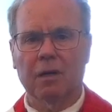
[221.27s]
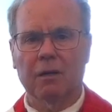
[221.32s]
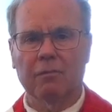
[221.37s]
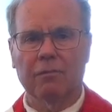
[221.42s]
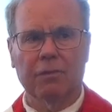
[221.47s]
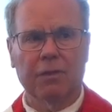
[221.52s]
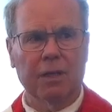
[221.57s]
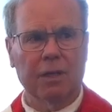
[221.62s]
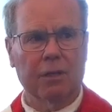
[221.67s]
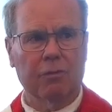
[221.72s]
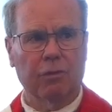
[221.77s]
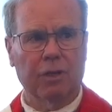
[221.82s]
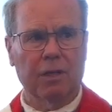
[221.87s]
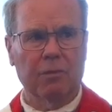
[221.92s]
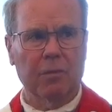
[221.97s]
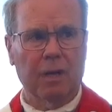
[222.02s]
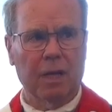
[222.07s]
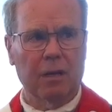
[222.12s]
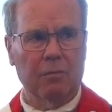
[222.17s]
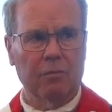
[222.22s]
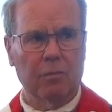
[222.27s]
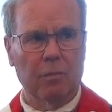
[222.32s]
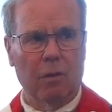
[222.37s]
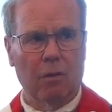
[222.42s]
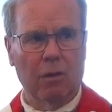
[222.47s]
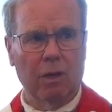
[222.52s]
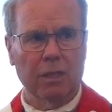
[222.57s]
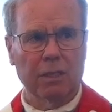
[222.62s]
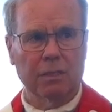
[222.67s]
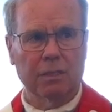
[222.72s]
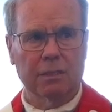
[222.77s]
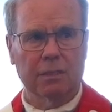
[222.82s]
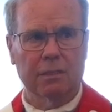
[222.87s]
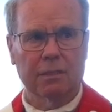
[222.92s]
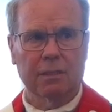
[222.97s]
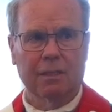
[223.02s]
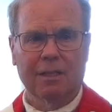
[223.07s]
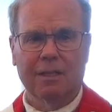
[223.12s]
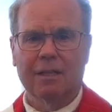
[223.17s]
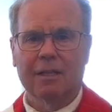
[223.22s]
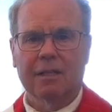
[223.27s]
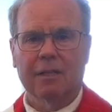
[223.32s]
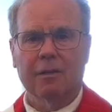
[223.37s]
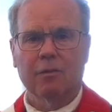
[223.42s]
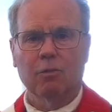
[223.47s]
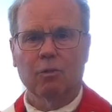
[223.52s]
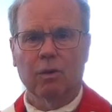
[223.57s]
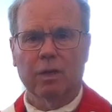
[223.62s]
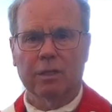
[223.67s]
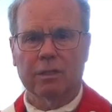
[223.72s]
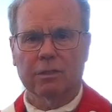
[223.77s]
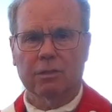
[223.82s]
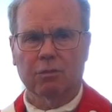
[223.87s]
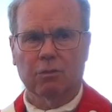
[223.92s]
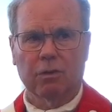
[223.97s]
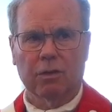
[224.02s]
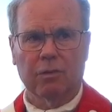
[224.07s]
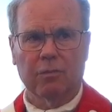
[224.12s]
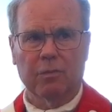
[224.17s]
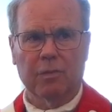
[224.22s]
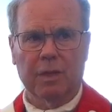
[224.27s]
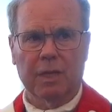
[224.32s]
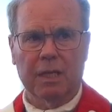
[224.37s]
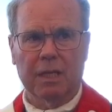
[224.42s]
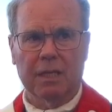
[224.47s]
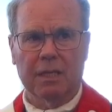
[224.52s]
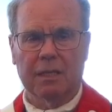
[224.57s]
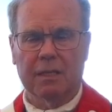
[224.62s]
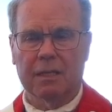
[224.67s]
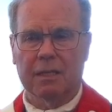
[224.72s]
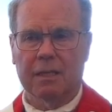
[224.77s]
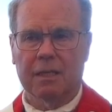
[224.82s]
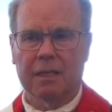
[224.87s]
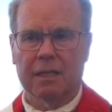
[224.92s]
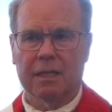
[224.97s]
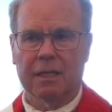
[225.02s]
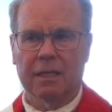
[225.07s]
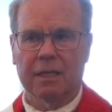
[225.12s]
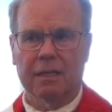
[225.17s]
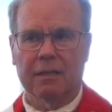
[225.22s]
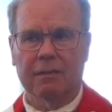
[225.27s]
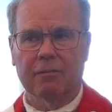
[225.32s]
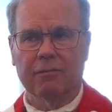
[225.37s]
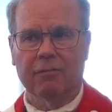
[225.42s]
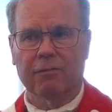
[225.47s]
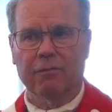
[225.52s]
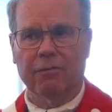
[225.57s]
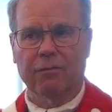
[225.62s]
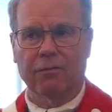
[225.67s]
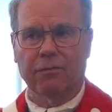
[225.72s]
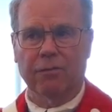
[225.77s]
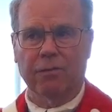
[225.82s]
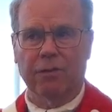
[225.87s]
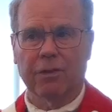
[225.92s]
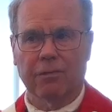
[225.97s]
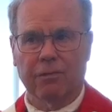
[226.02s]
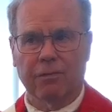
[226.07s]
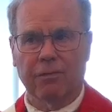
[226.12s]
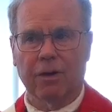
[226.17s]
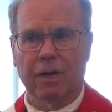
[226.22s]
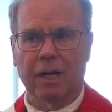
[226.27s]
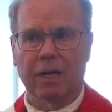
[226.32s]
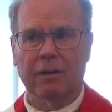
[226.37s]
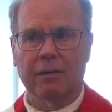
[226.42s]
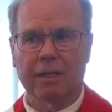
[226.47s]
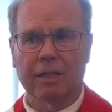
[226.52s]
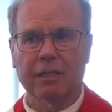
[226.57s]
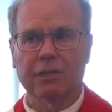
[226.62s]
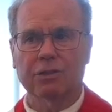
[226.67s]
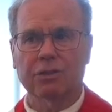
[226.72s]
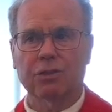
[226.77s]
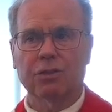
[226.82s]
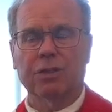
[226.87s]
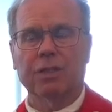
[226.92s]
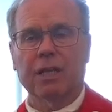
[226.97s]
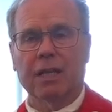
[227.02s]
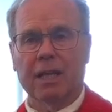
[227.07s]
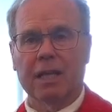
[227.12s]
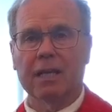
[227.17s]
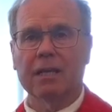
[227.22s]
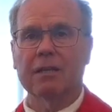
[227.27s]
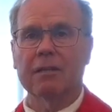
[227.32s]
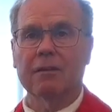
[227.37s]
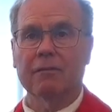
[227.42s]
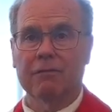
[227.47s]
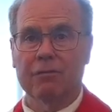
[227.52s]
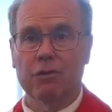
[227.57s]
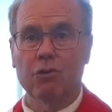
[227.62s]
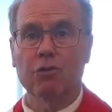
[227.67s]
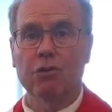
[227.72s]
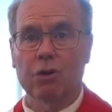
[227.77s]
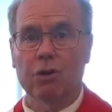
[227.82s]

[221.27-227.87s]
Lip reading: of the Green Mountain Boys, which would have been in the far eastern end of New